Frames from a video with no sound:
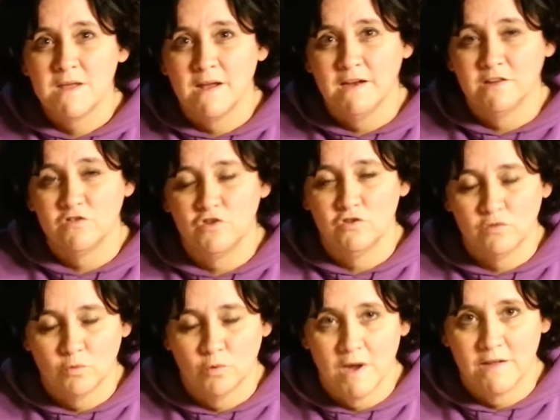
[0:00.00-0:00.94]
And it's
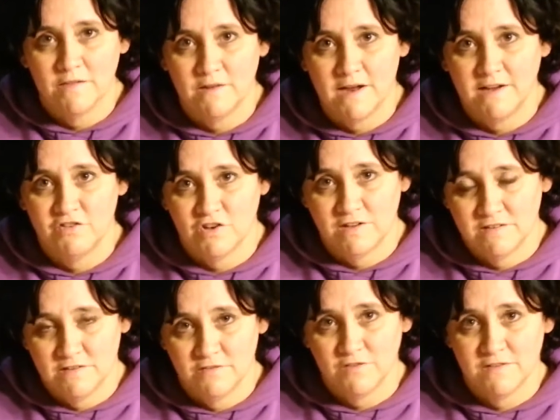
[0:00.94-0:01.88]
used throughout the
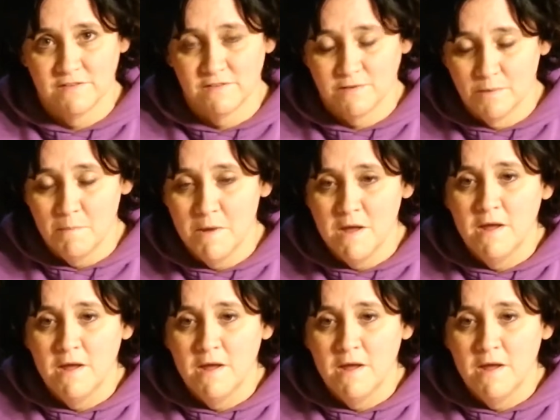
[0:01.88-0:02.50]
digestive system.